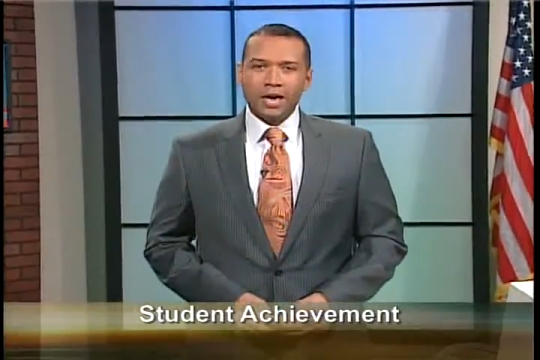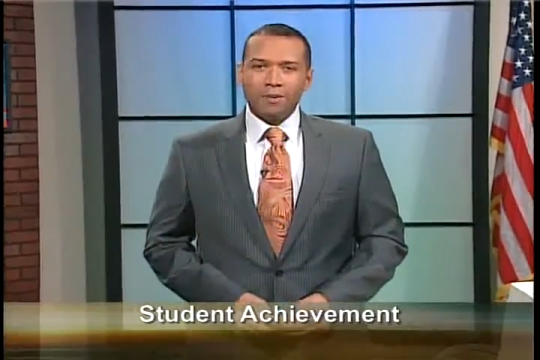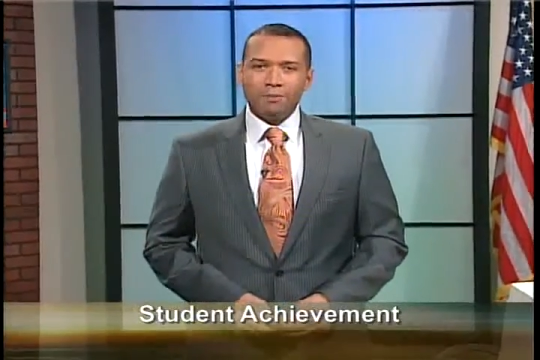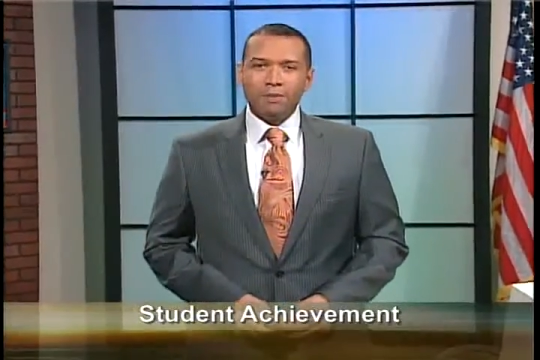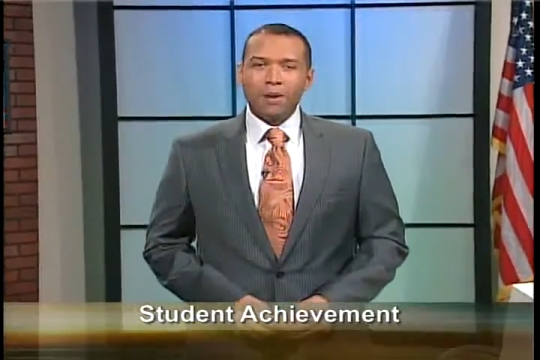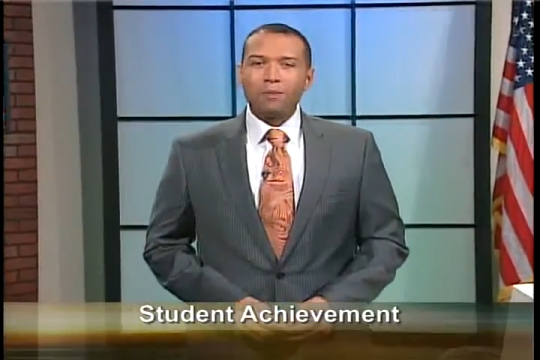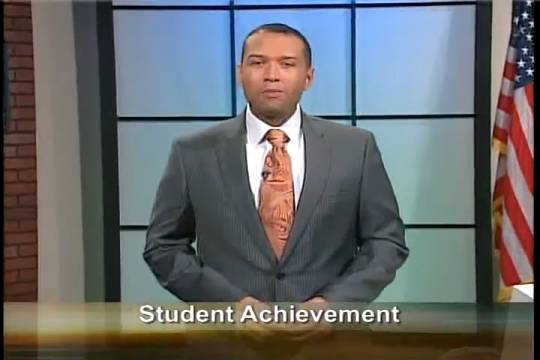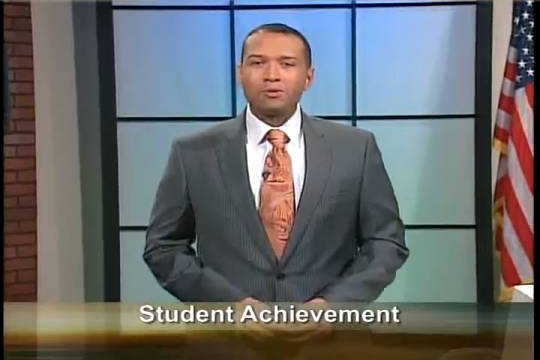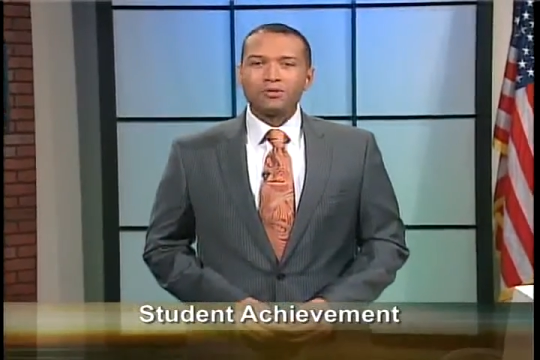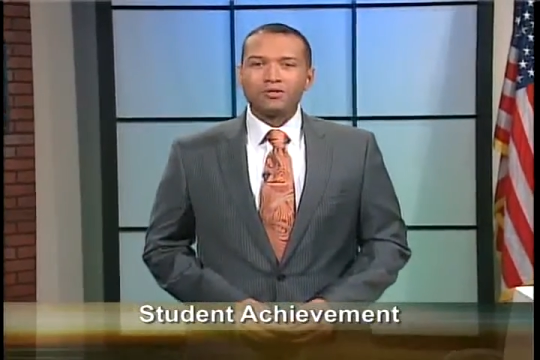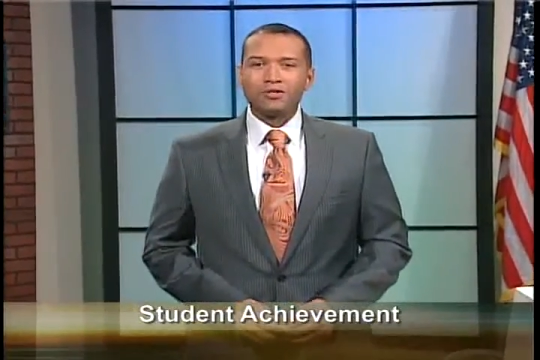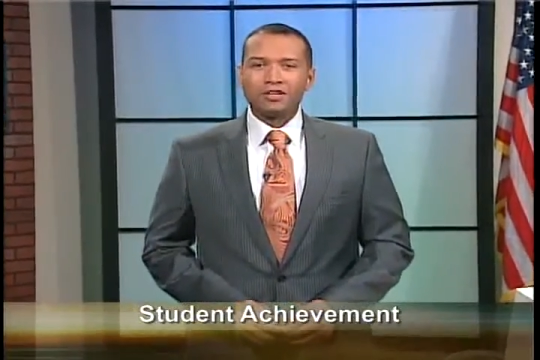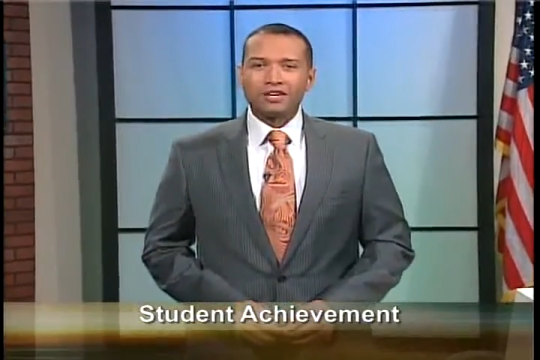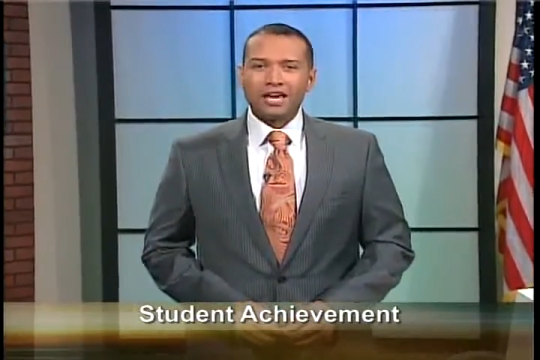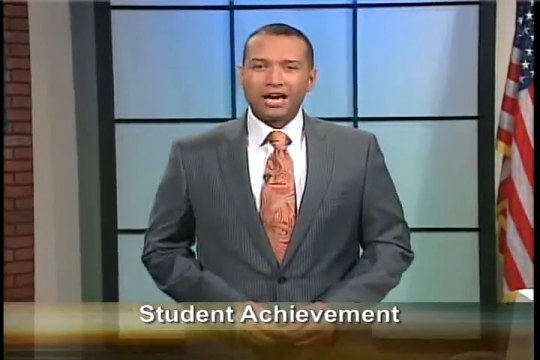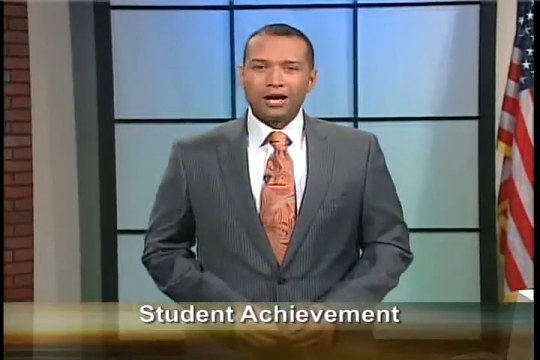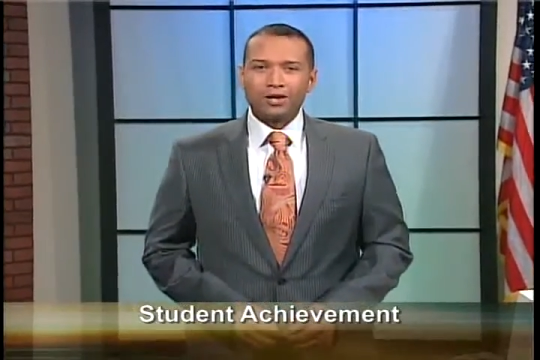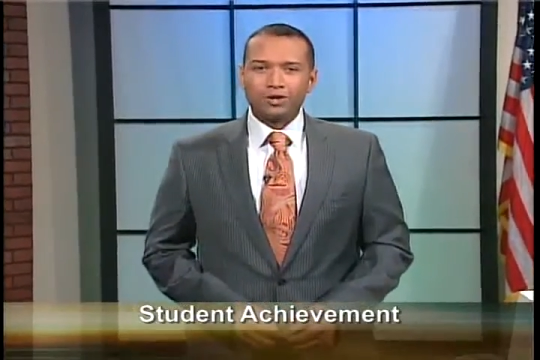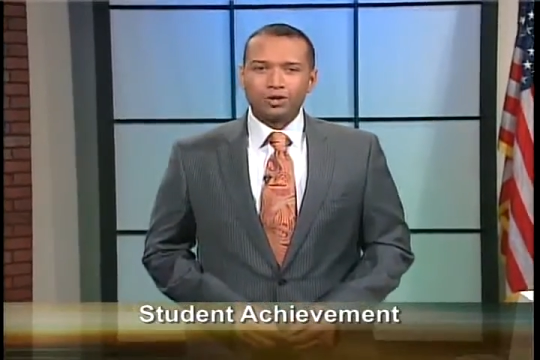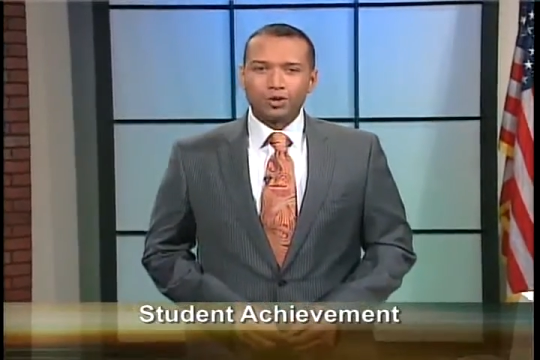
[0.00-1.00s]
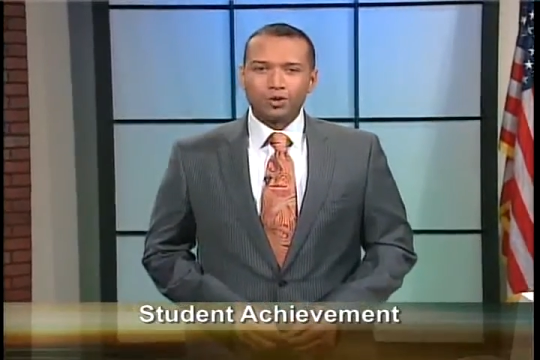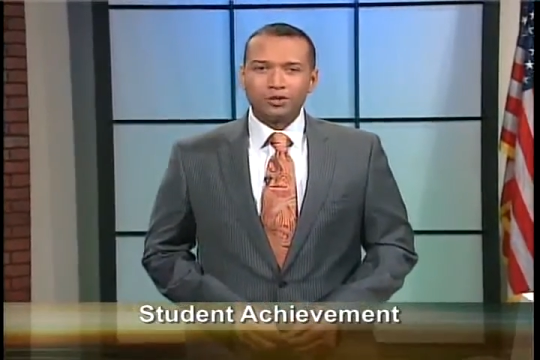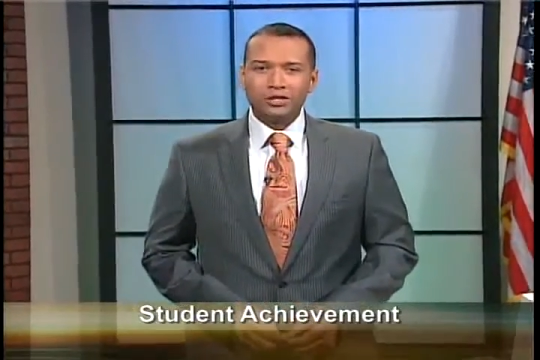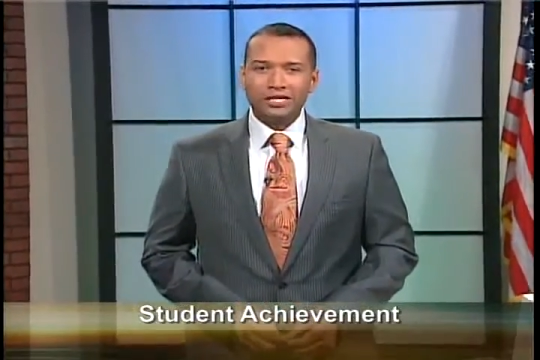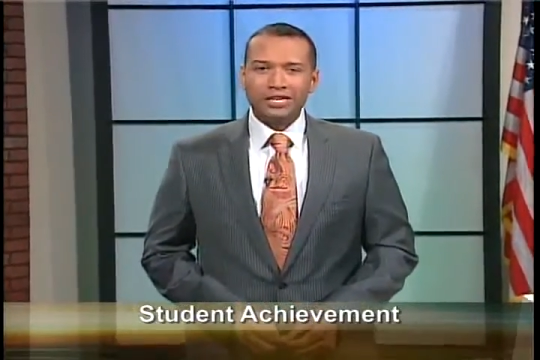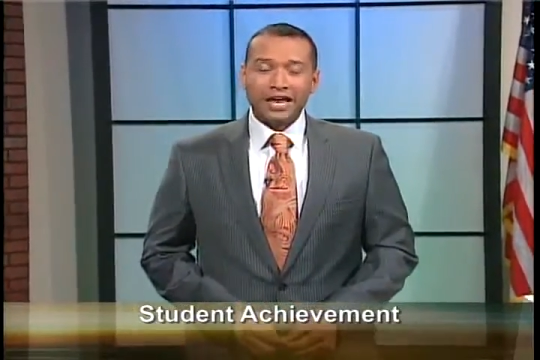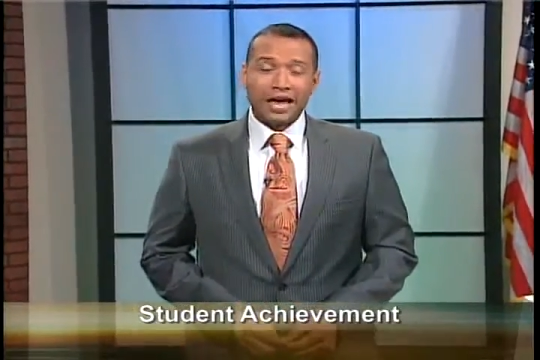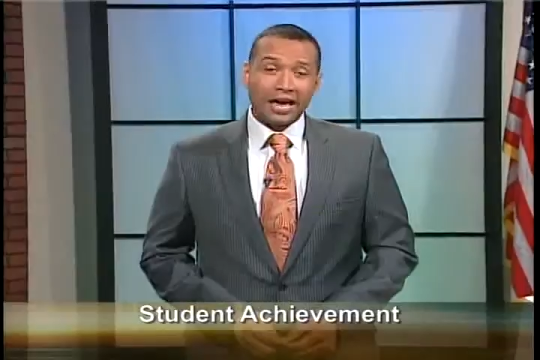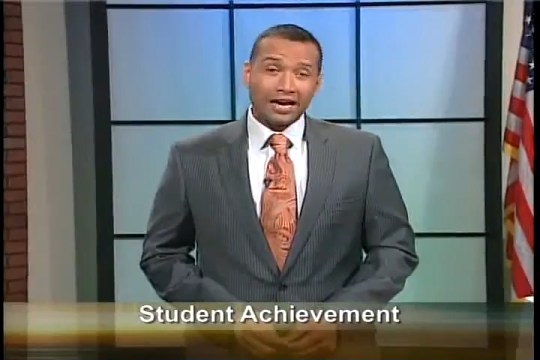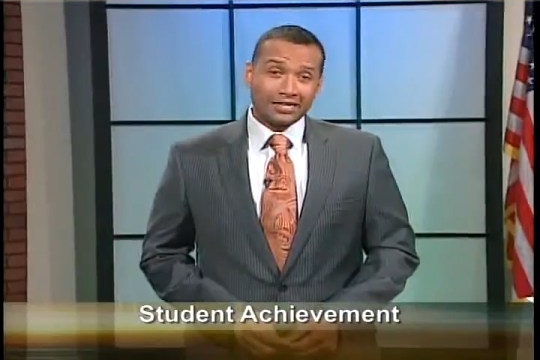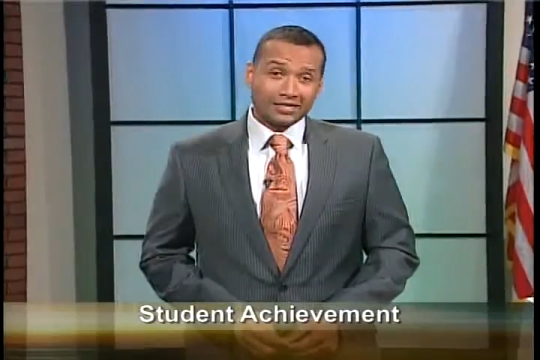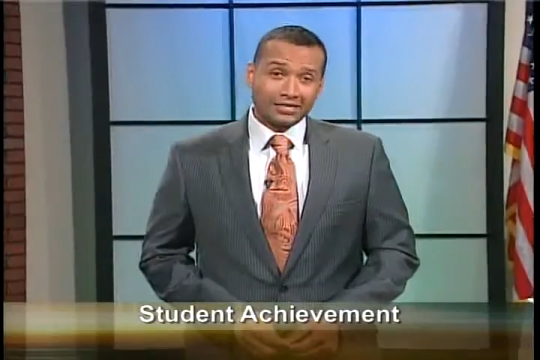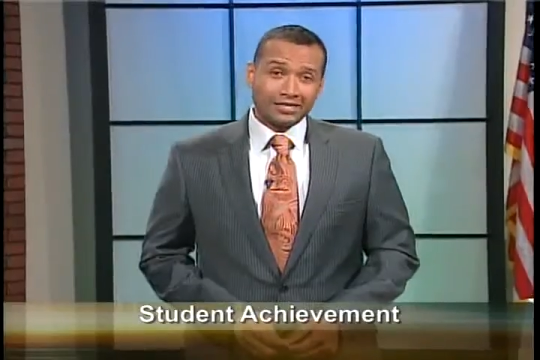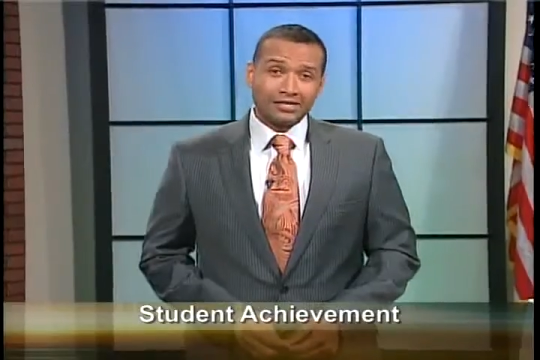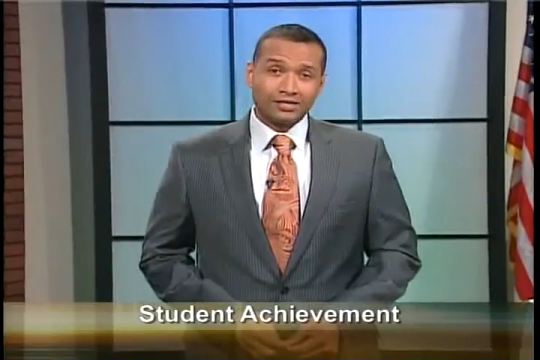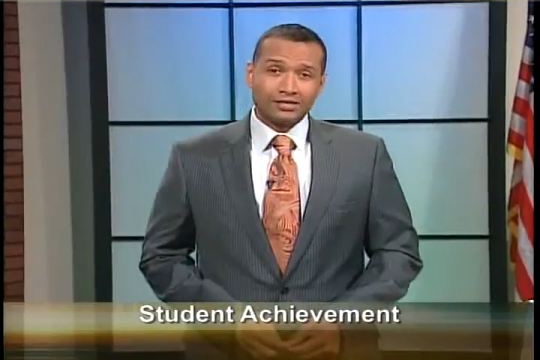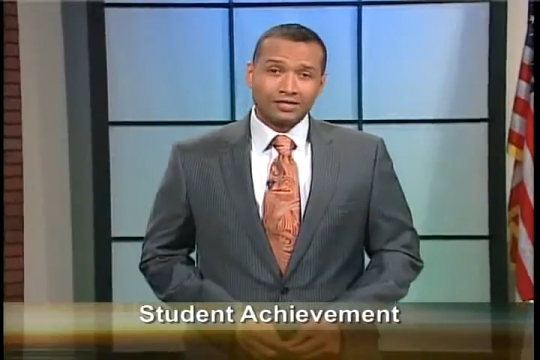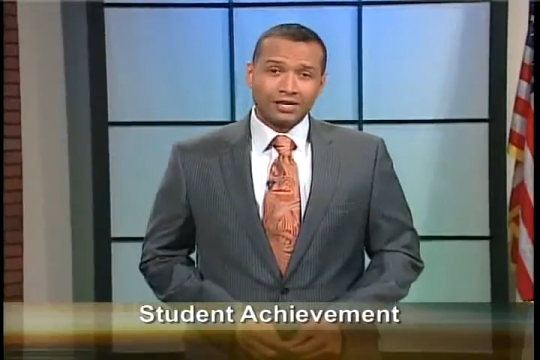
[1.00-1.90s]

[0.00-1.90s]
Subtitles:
Members of the council need access